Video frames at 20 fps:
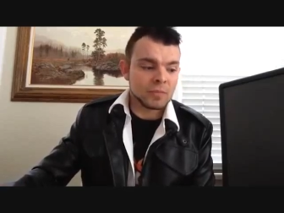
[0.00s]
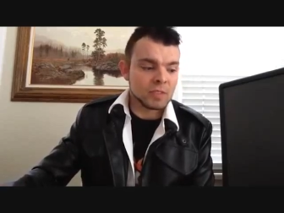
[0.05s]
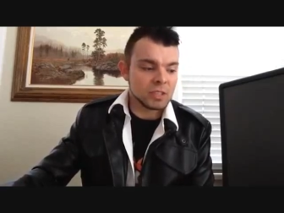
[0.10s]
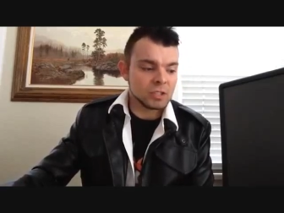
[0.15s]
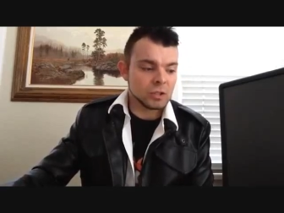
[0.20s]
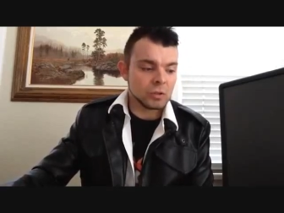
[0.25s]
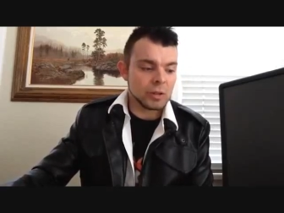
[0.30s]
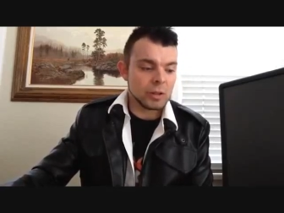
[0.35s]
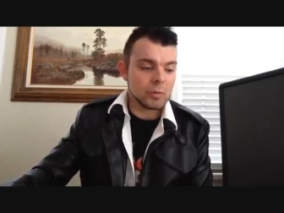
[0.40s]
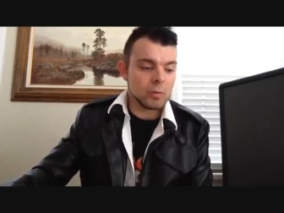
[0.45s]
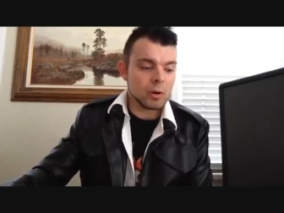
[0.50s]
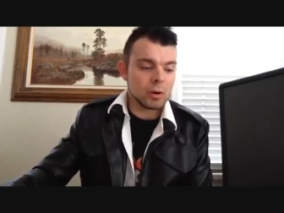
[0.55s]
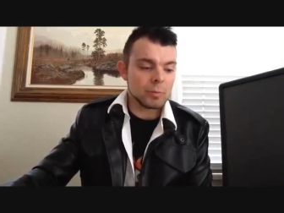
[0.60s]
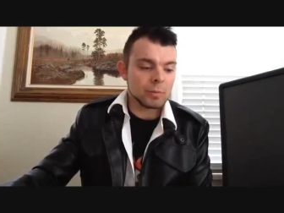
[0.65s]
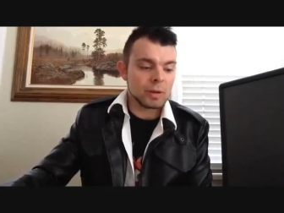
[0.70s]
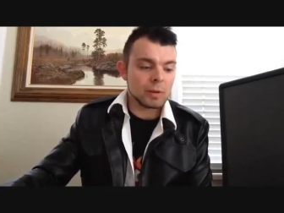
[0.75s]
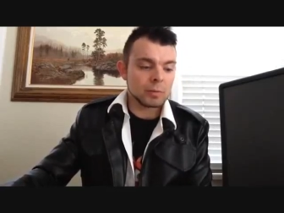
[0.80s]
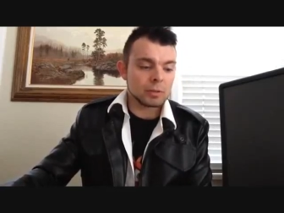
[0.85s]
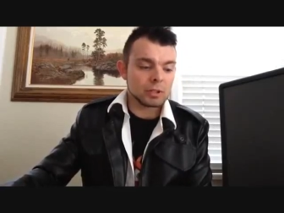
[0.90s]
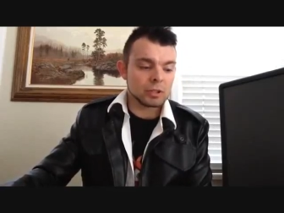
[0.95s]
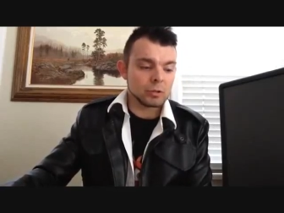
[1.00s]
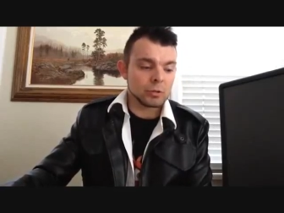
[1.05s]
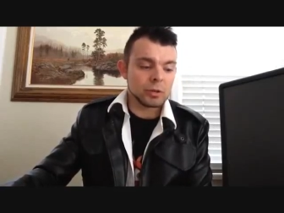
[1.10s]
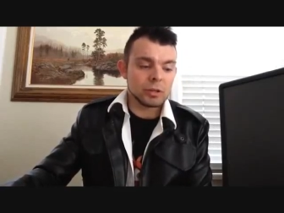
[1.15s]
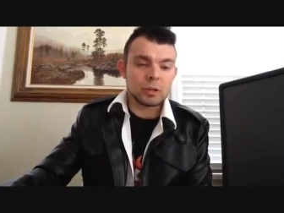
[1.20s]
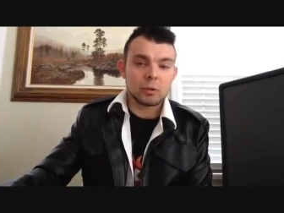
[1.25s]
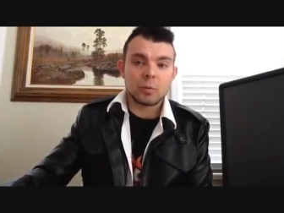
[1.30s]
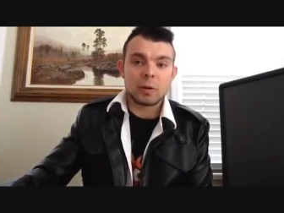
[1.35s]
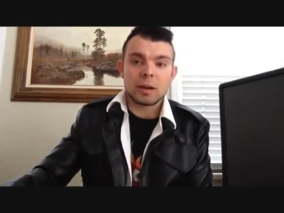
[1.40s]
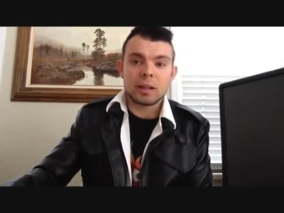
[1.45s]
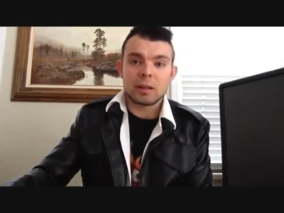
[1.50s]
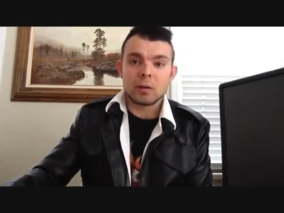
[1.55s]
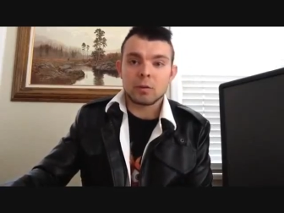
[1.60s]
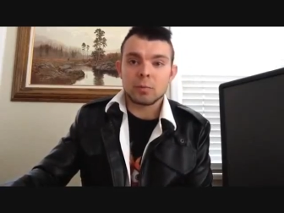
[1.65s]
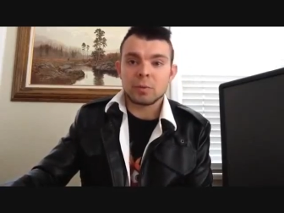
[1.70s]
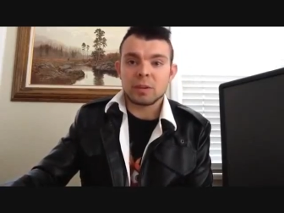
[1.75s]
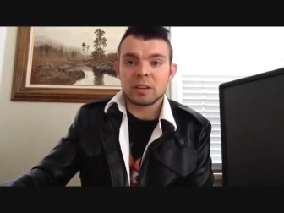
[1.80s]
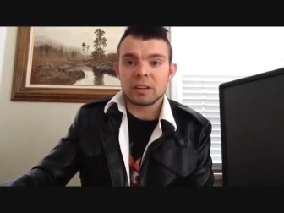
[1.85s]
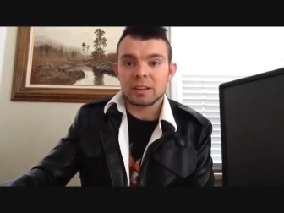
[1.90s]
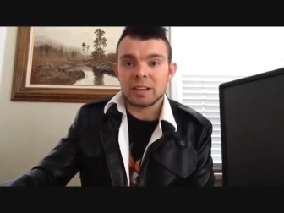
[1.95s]
So they want to be able to do it in a way that
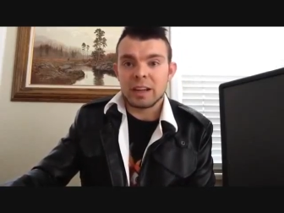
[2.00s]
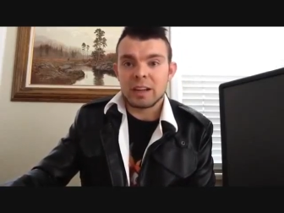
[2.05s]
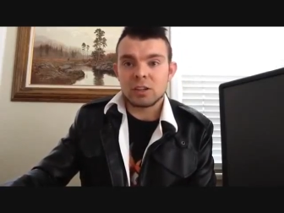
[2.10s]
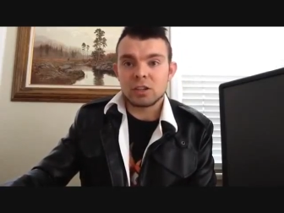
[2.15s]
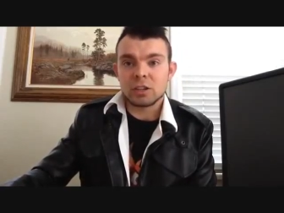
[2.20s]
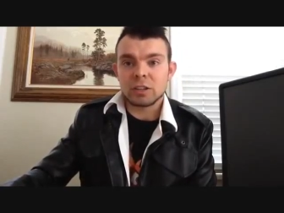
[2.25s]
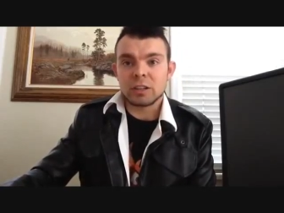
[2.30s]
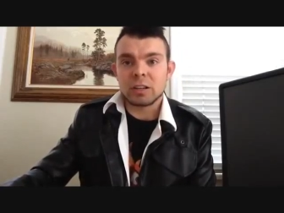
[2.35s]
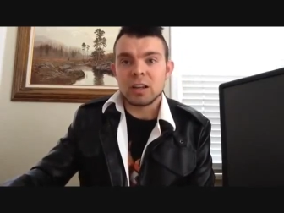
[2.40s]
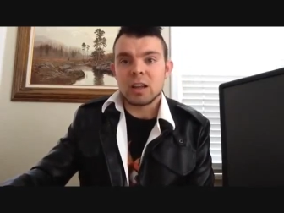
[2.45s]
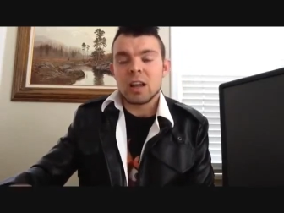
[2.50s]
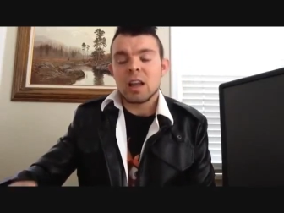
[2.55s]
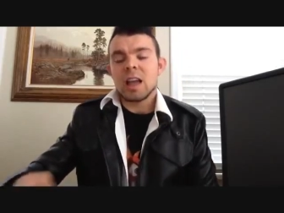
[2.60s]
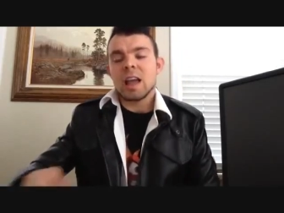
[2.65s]
would be engaging.